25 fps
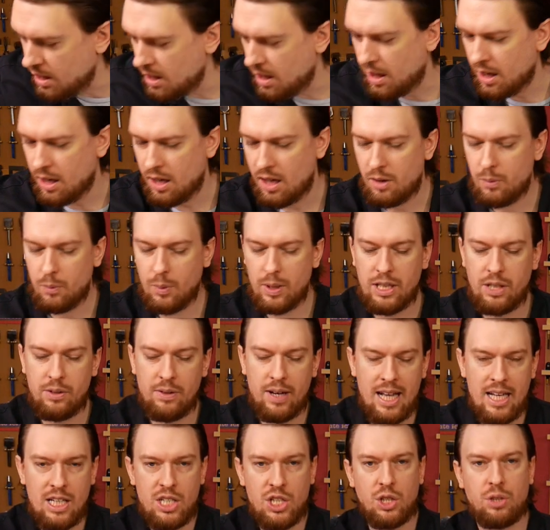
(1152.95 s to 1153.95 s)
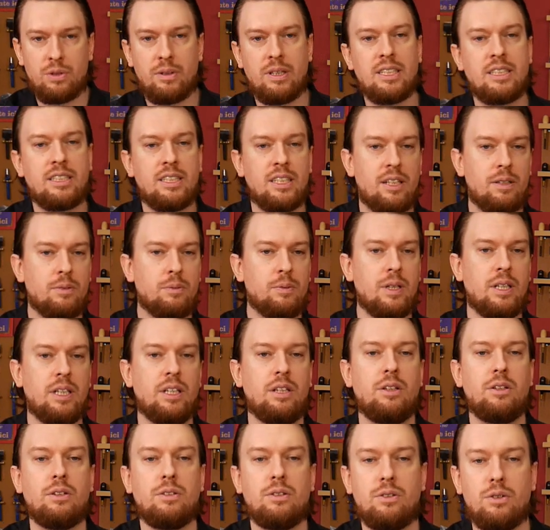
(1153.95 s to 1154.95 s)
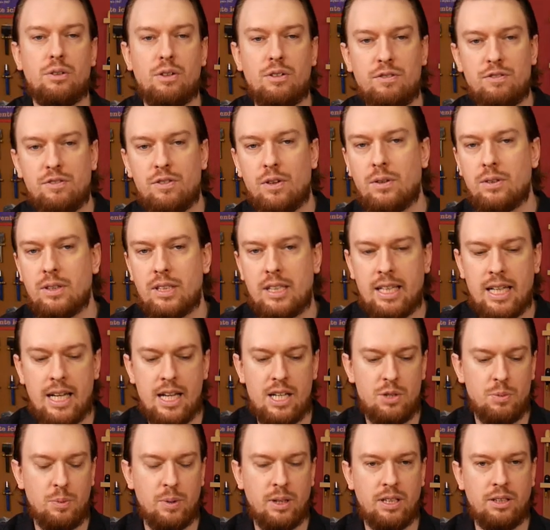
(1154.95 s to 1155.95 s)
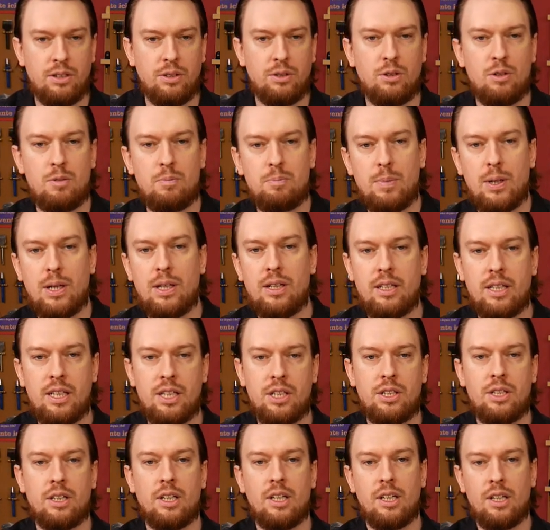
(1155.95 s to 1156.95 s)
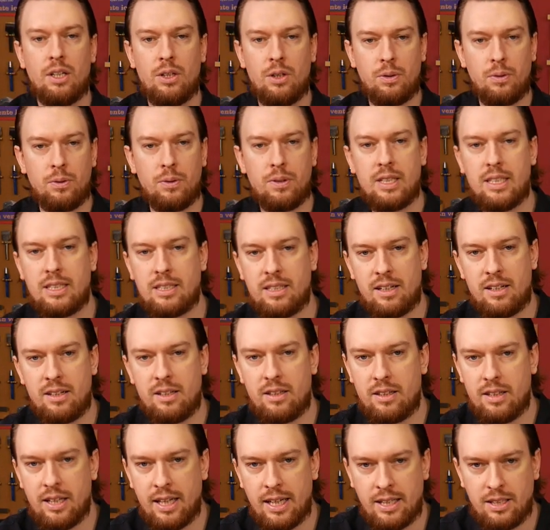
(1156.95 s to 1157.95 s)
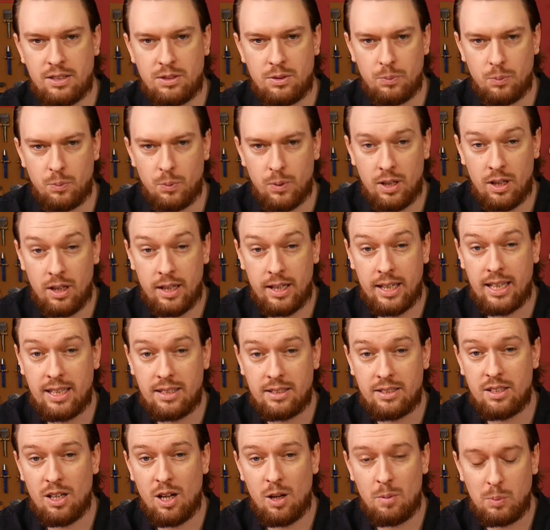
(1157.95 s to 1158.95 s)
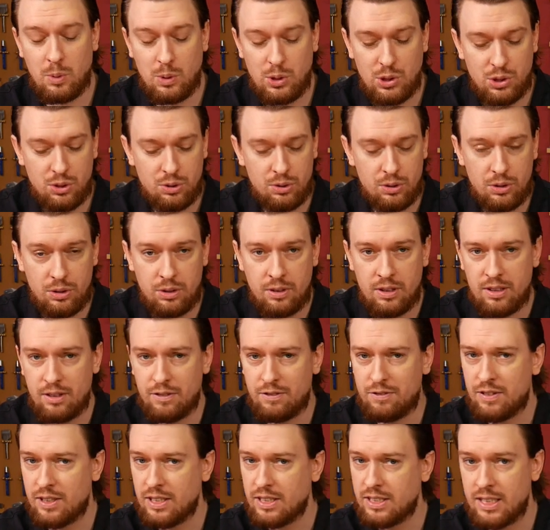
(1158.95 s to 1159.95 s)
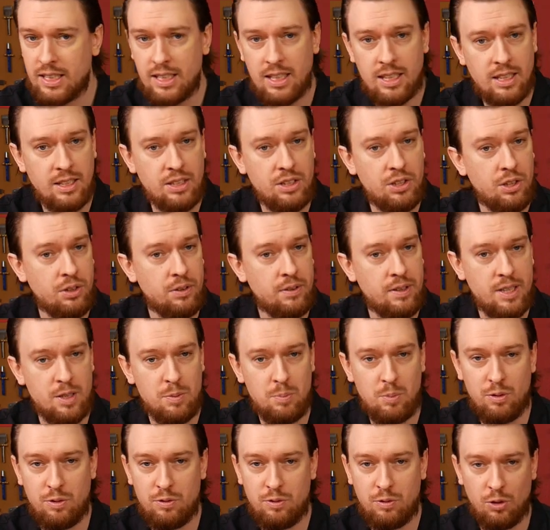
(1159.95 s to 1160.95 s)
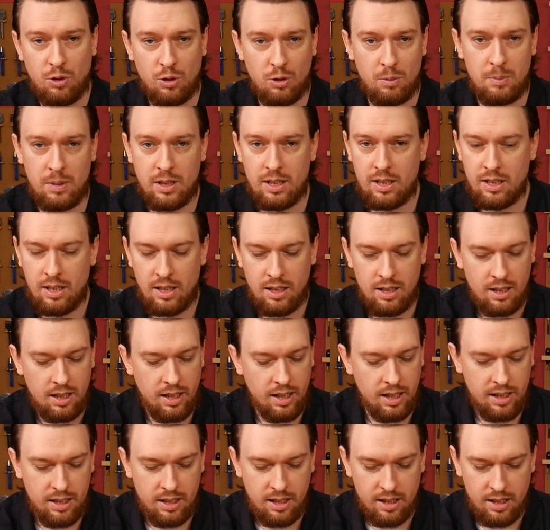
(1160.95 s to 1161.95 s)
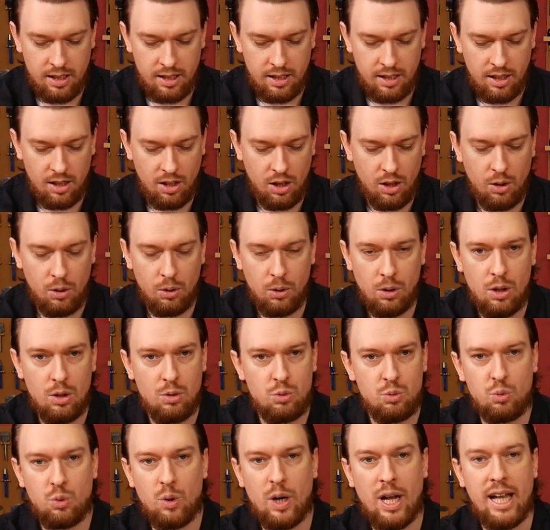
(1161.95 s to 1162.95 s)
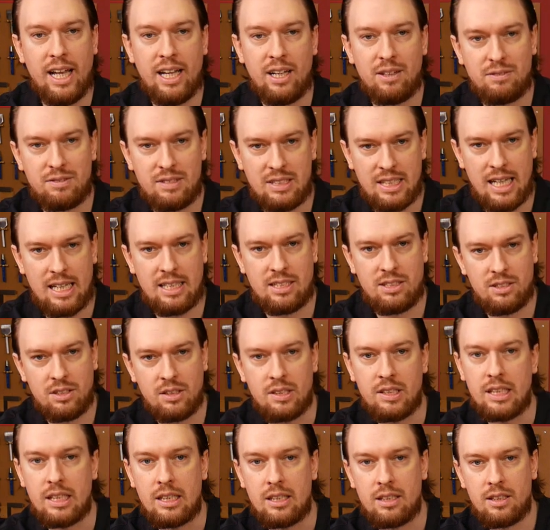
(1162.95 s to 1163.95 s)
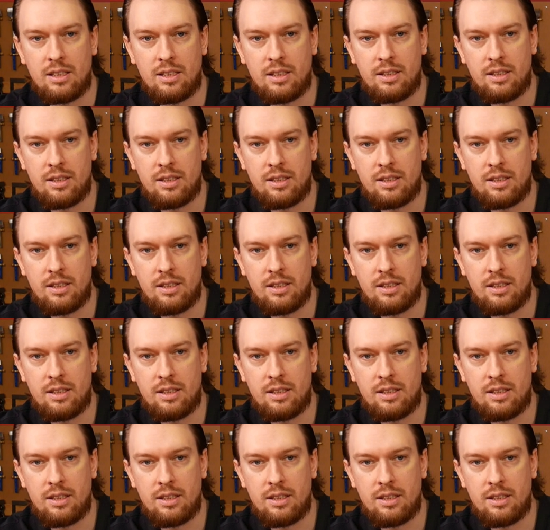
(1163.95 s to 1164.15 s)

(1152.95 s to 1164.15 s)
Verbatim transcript: uh, when you edge crease it, when you do a folded edge, when you do a burnish, all these kind of things. When I get samples through, the first thing I do is perform like a, a whole array of tests on it.